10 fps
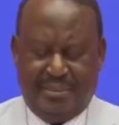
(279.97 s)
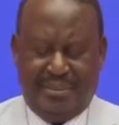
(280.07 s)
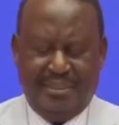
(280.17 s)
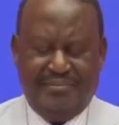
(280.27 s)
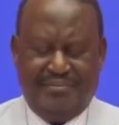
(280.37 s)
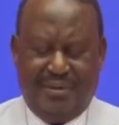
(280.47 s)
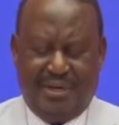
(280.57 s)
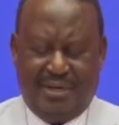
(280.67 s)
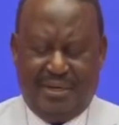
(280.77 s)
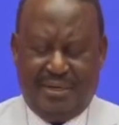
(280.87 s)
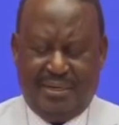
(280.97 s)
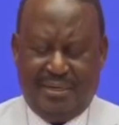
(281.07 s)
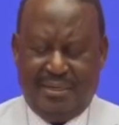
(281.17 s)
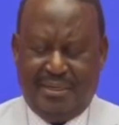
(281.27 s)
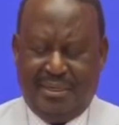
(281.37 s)
This far,
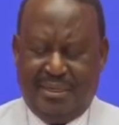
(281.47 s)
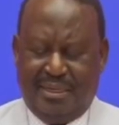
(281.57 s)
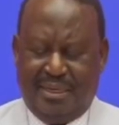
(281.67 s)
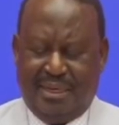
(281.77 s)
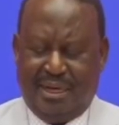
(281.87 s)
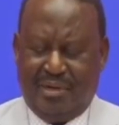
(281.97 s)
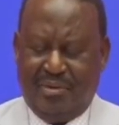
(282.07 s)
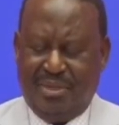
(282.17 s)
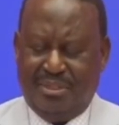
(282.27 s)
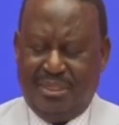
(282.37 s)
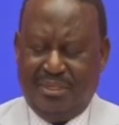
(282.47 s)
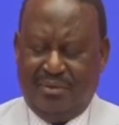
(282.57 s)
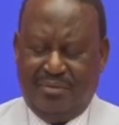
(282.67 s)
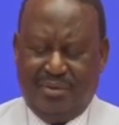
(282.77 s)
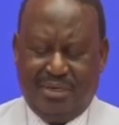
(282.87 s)
a core agenda
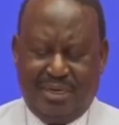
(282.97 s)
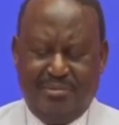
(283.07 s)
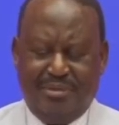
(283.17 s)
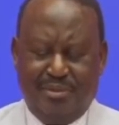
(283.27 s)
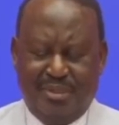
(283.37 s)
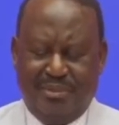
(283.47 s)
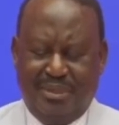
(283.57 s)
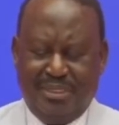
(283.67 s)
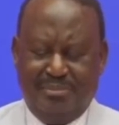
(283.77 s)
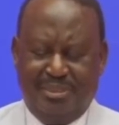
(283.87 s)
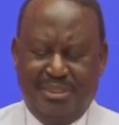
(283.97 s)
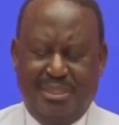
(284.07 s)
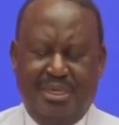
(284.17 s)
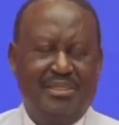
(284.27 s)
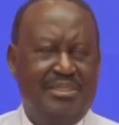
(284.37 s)
of our coming together has been
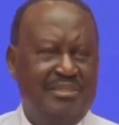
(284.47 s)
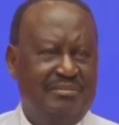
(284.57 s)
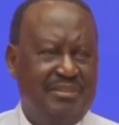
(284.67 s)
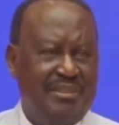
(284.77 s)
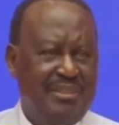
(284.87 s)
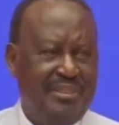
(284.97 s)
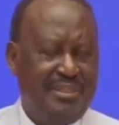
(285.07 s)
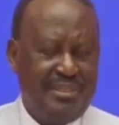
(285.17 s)
achieved.